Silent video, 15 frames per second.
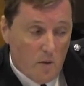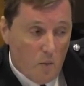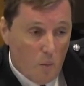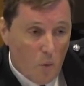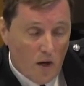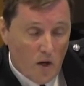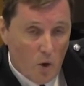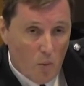
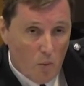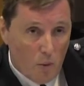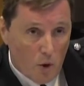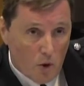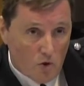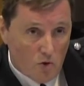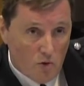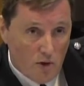when you're
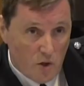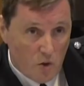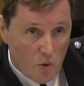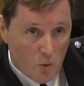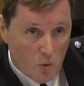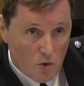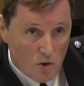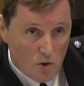monitoring
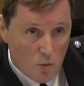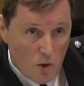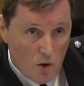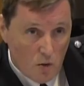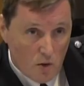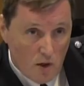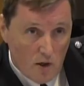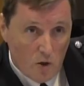calls as
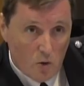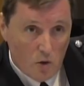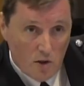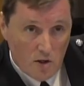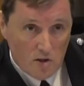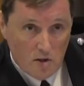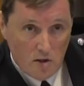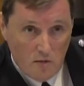well and you're
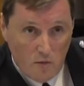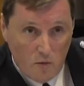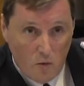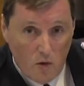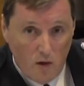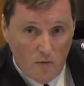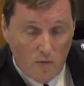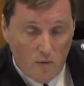listening
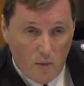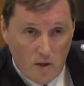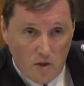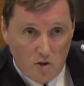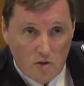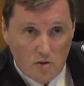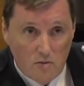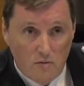for
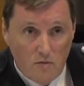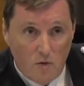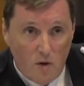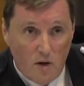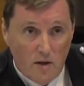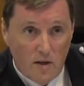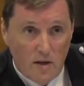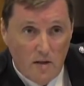information
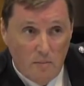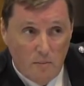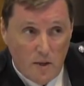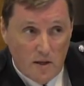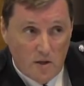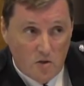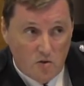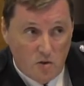via the
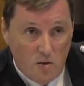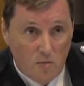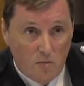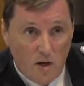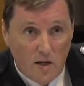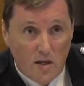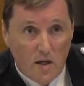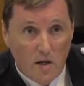mainstream
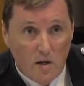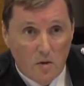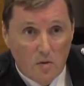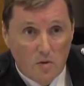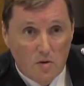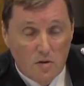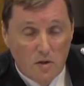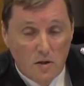
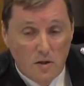radios,